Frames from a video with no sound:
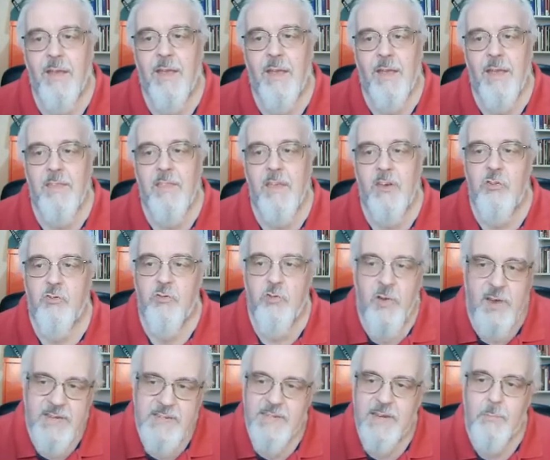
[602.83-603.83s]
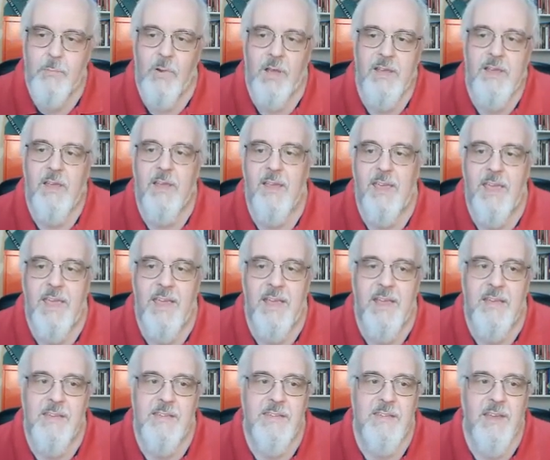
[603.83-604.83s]
and they dress him like a king.
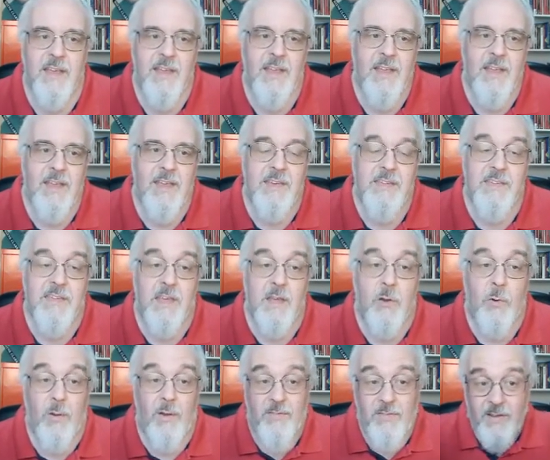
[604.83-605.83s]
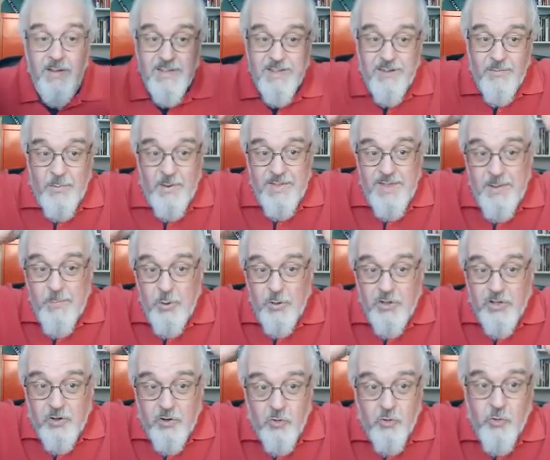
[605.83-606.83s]
It's it's the equivalent of when they put
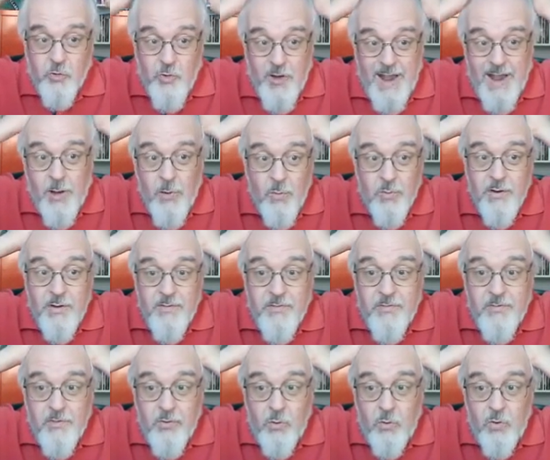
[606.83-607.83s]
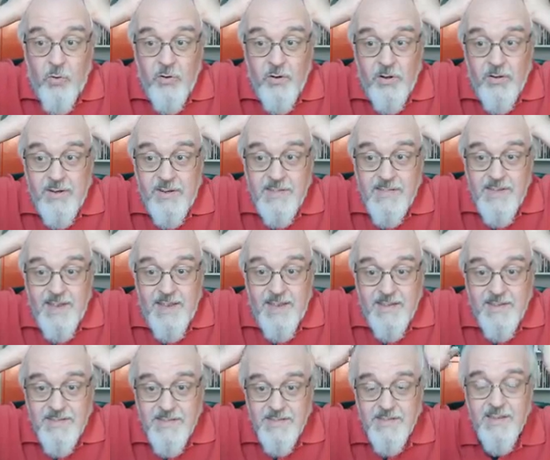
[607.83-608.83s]
a crown of thorn on his
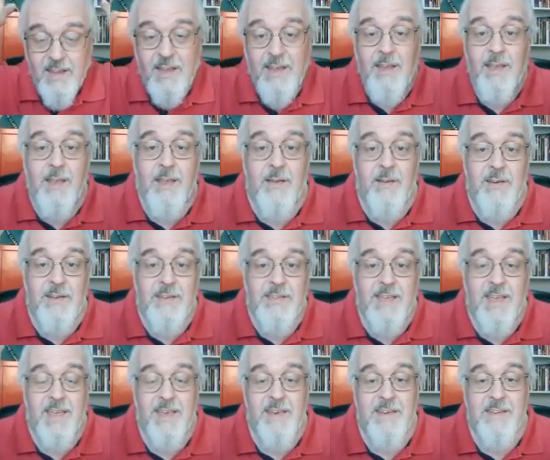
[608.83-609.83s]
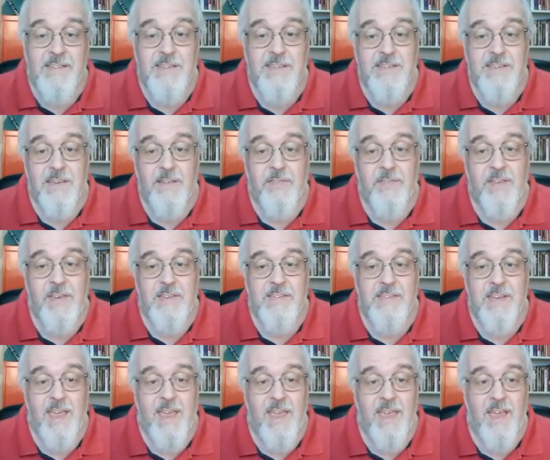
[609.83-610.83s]
heads on his head. It's as if they're
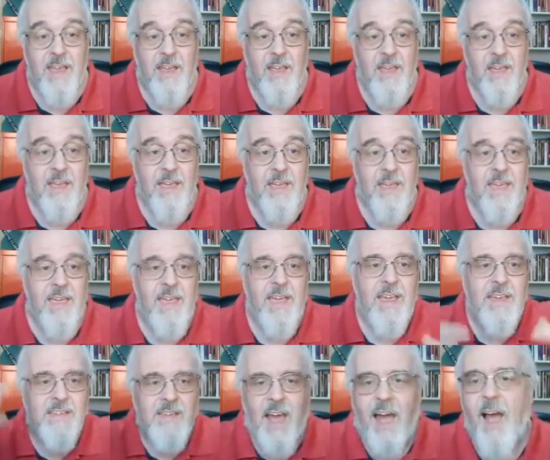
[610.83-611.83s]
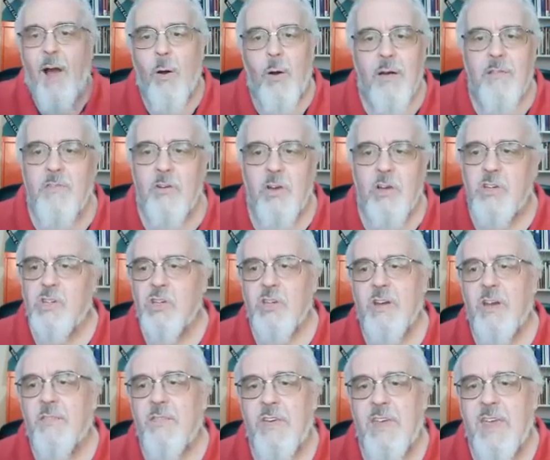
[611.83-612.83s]
saying, Here's our version
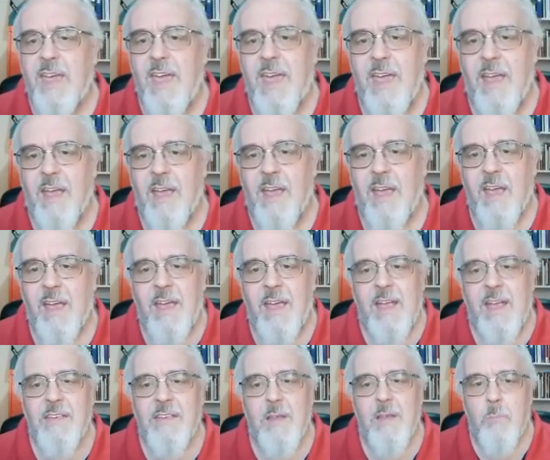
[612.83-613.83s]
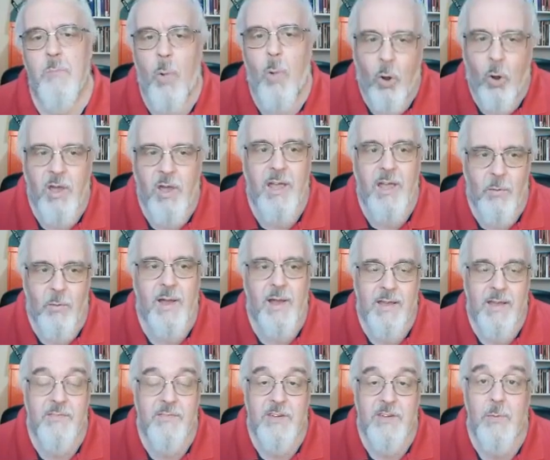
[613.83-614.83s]
of a king. It's a mocking
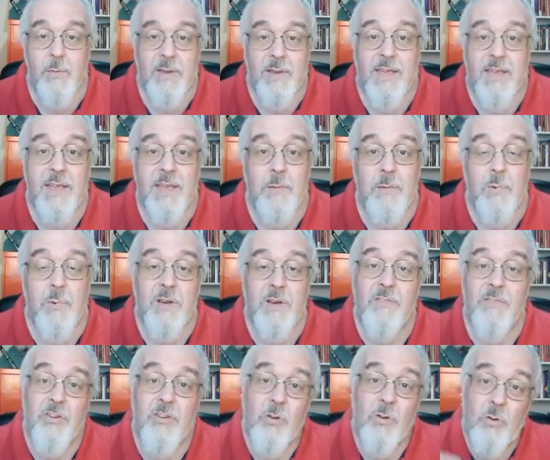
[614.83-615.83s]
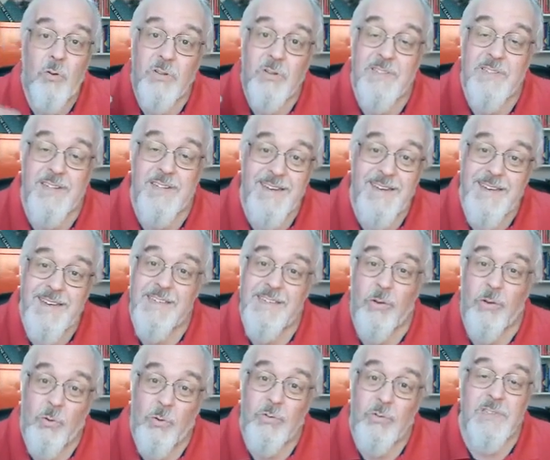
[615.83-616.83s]
way of doing it, but of course it is
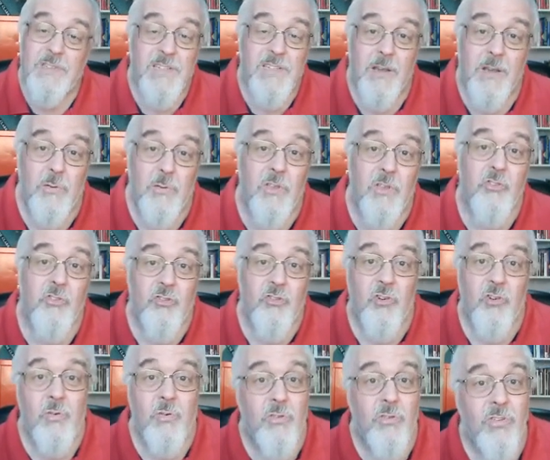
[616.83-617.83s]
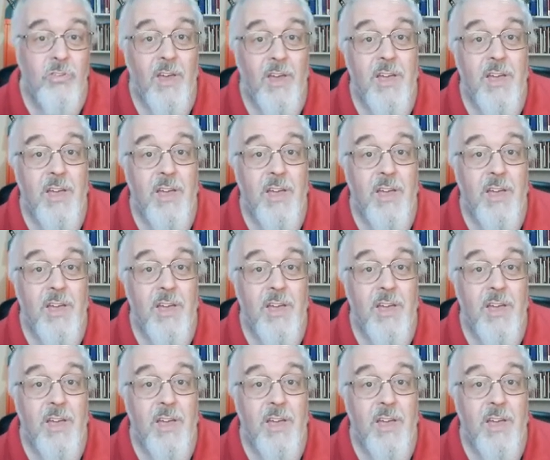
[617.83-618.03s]
also the truth